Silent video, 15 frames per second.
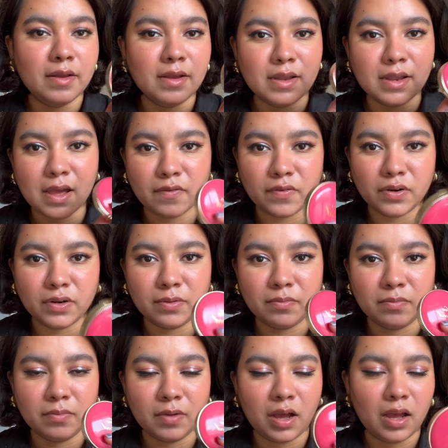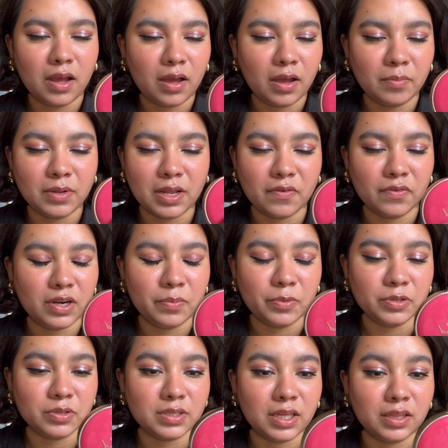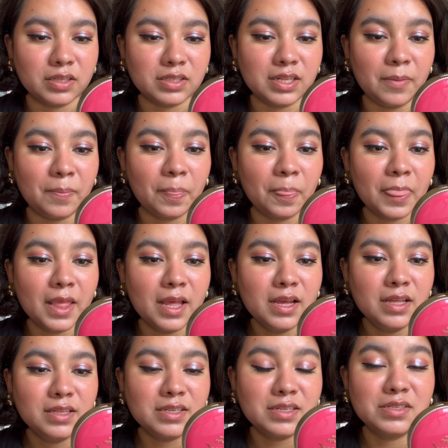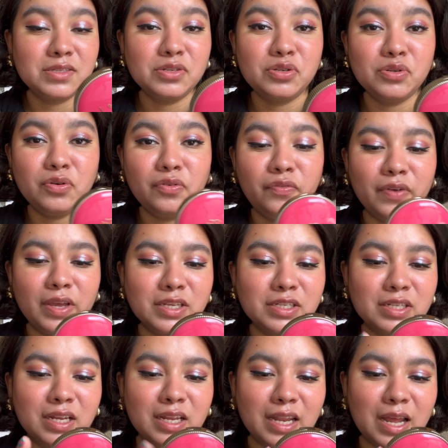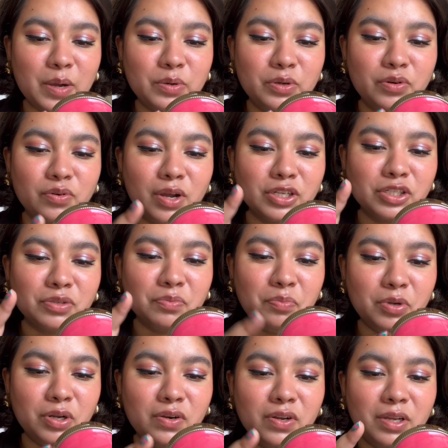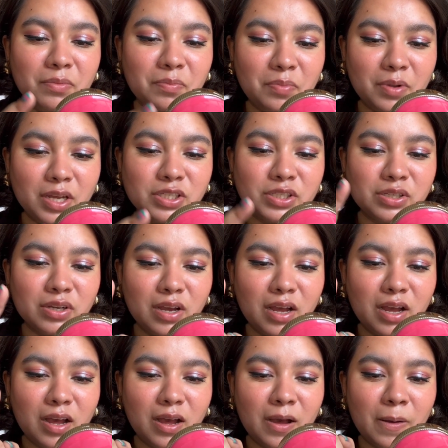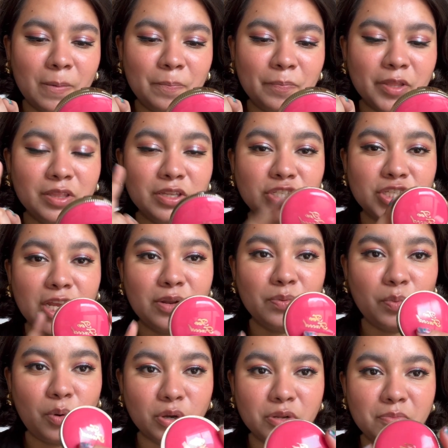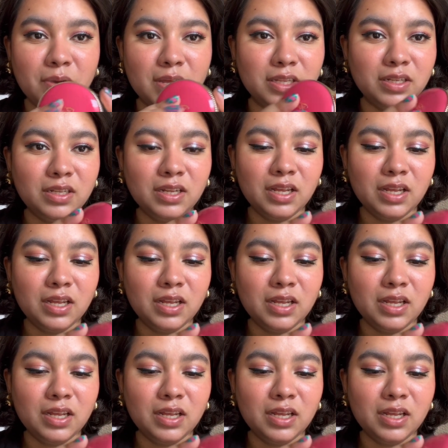never able to say this name. This is the Too Faced Cloud Crush Blurring Blush in the shade Watermelon